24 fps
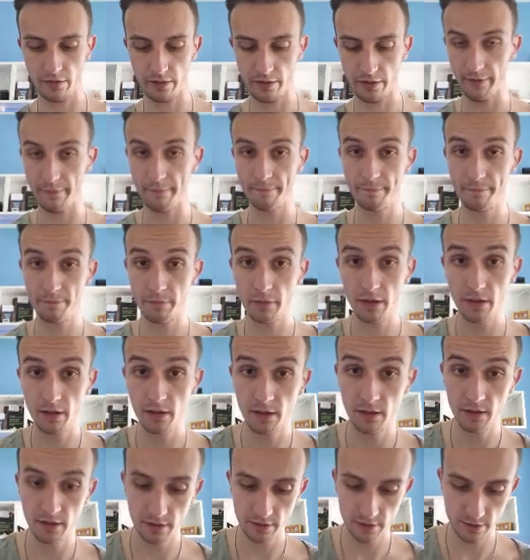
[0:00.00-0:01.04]
Okay,
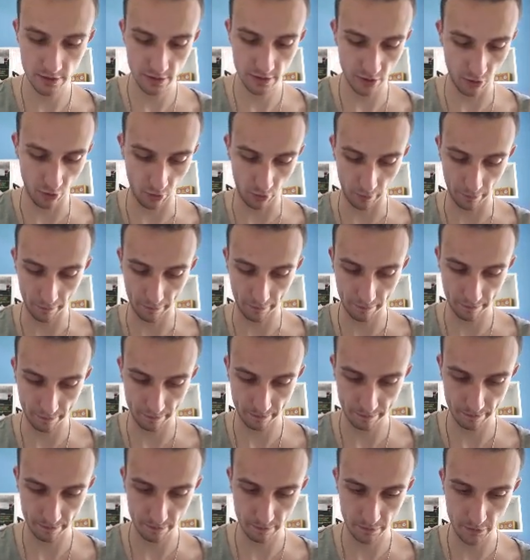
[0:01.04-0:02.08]
so
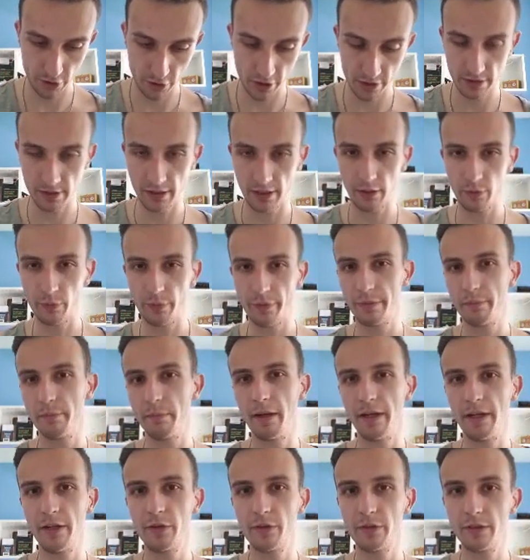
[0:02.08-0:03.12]
just like with
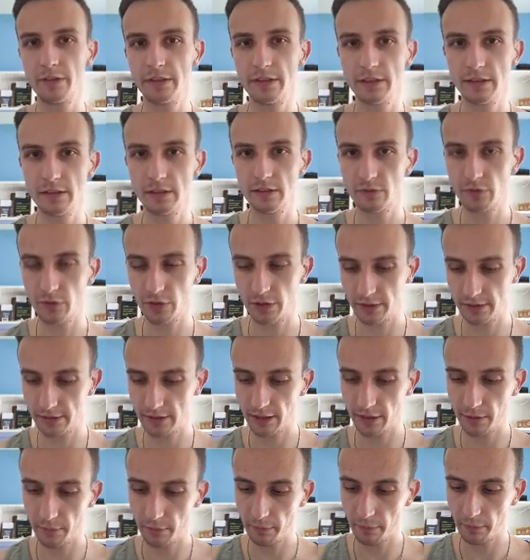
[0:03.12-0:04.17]
matrices, for
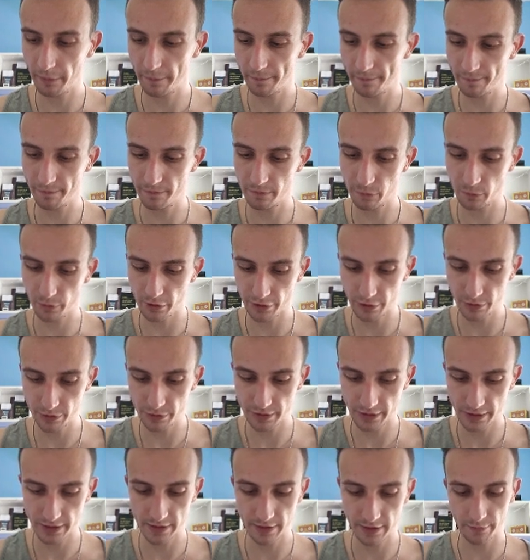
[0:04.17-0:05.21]
example, when you
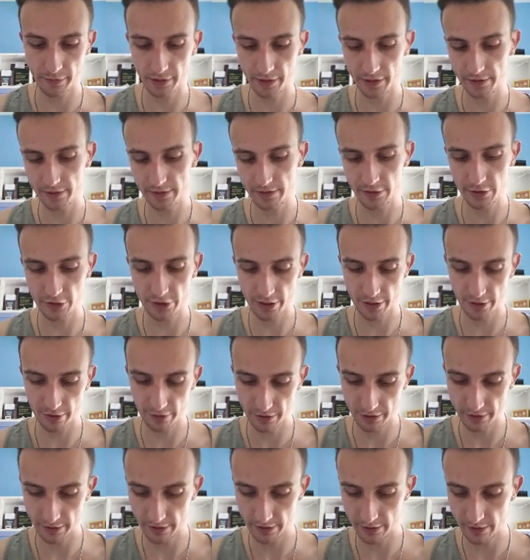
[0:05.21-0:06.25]
say something is
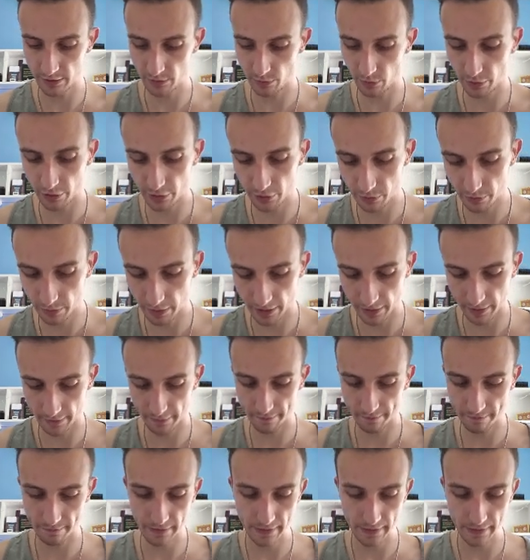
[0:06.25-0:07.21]
degenerate, this is what you mean.